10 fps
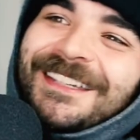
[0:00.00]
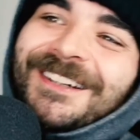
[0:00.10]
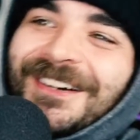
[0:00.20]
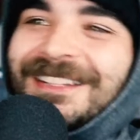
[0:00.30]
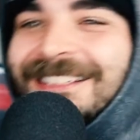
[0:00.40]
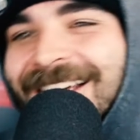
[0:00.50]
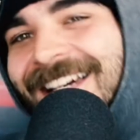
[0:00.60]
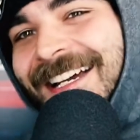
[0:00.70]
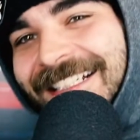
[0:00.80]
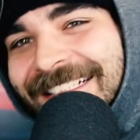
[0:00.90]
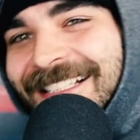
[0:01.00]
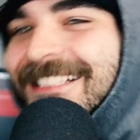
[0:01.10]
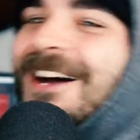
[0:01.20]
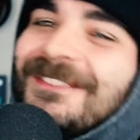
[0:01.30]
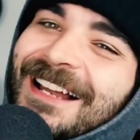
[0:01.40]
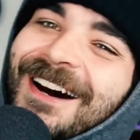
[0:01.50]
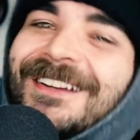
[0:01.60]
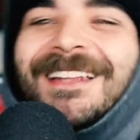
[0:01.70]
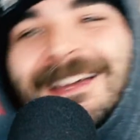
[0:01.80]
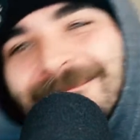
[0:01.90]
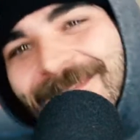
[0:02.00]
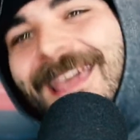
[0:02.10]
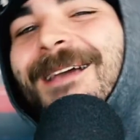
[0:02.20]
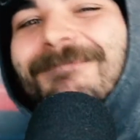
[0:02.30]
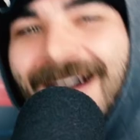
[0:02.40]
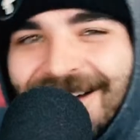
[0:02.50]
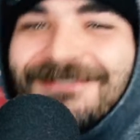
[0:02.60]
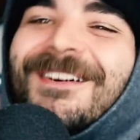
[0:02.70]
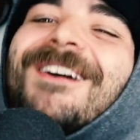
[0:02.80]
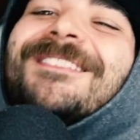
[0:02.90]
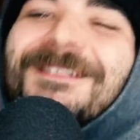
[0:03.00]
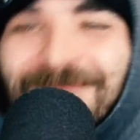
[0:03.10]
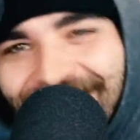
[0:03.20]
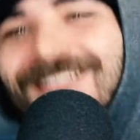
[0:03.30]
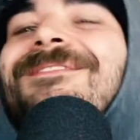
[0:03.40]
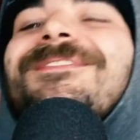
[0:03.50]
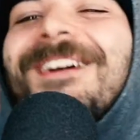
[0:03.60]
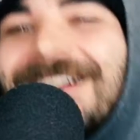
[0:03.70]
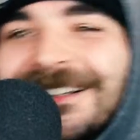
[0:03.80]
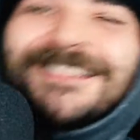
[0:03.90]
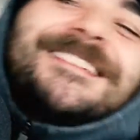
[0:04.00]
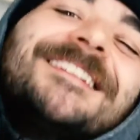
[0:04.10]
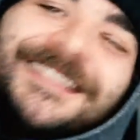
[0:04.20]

You know, the shit's coming out. You're like, make my funk the P-Funk.